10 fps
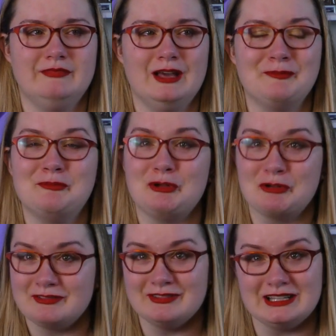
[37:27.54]
a
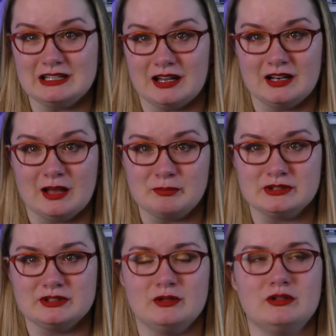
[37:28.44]
beautifully done
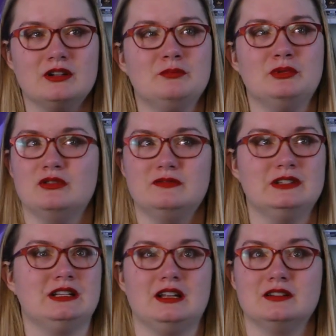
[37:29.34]
episode, a
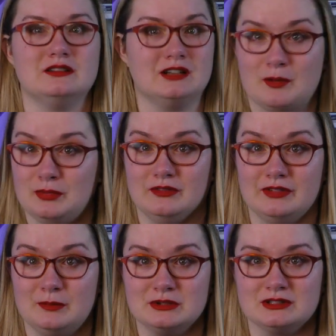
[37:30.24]
beautifully done couple of
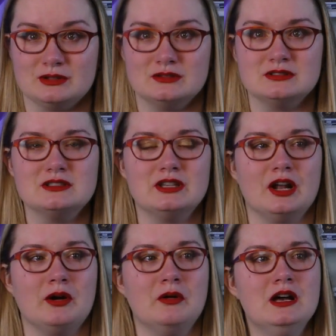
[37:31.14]
episodes, you
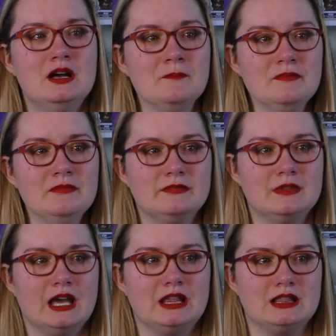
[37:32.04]
know.
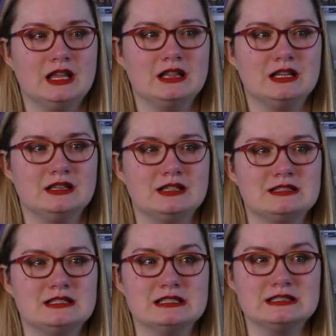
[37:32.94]
I think that this
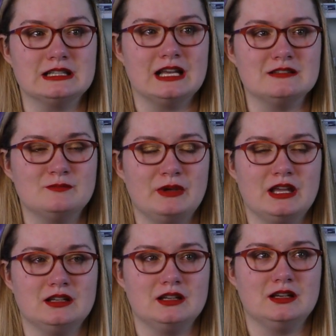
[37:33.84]
season has
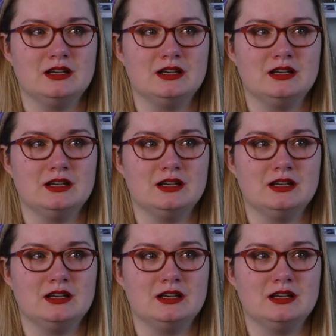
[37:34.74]
been